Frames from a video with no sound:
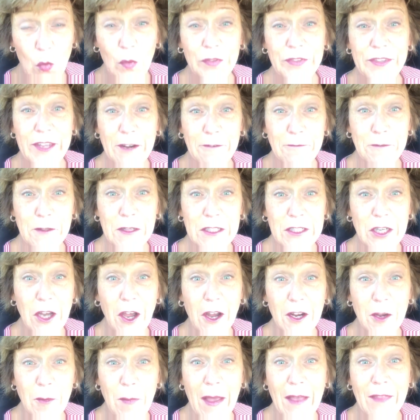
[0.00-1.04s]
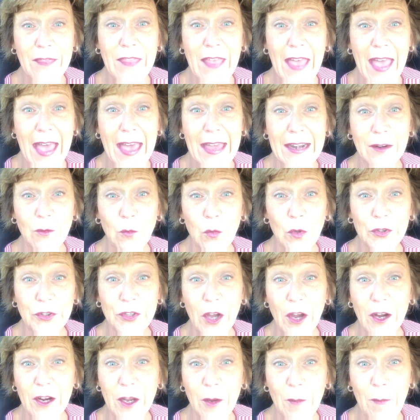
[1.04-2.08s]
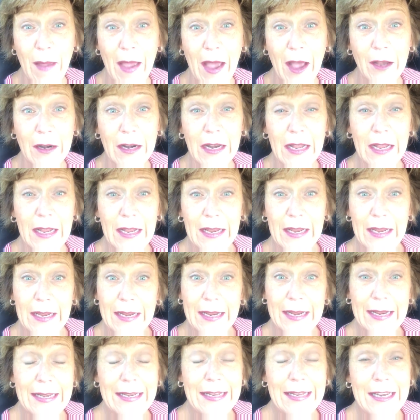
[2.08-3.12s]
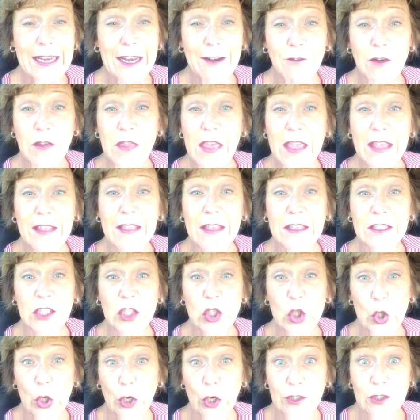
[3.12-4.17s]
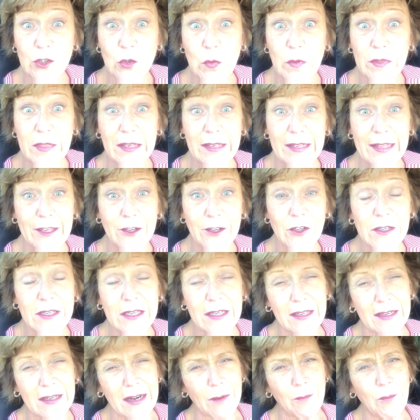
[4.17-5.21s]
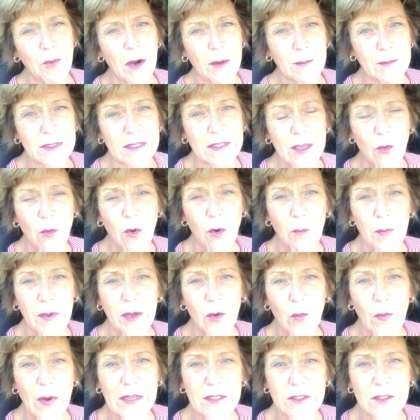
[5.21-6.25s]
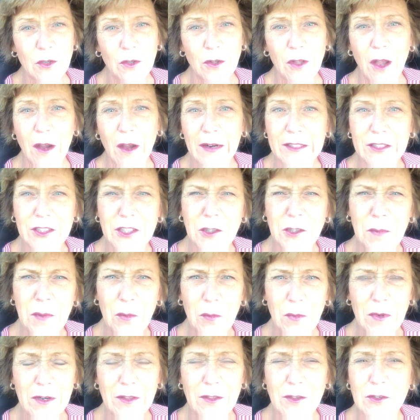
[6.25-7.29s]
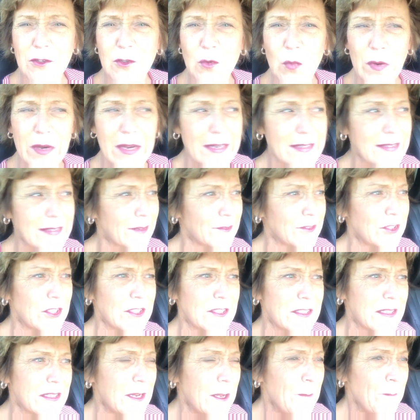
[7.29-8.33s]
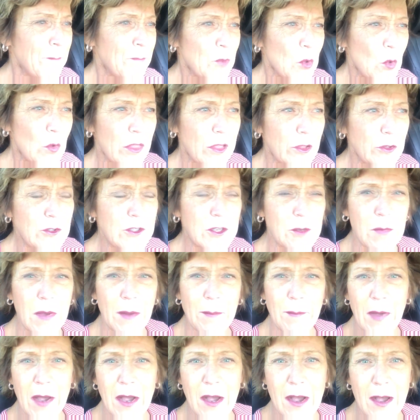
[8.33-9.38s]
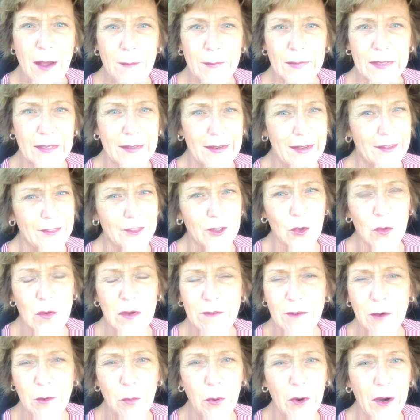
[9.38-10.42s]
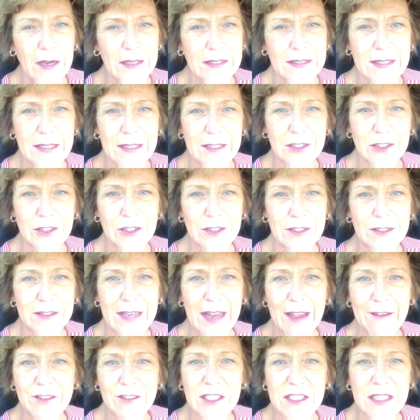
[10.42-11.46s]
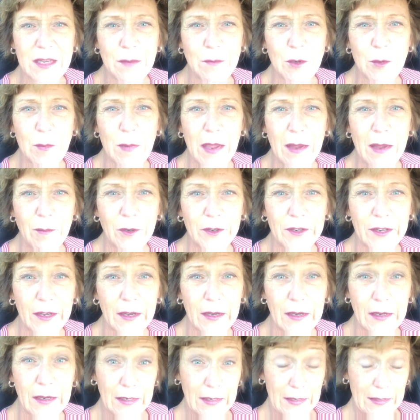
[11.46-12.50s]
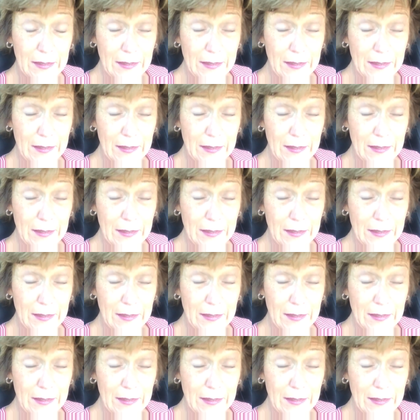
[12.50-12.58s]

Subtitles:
We'll definitely talk about that, and we'll talk about any and everything that starts with the letter D. And I promise I won't be away so long. It's just been one of those weeks. I've just, with losing my mom and the grieving process, just haven't seemed to be able to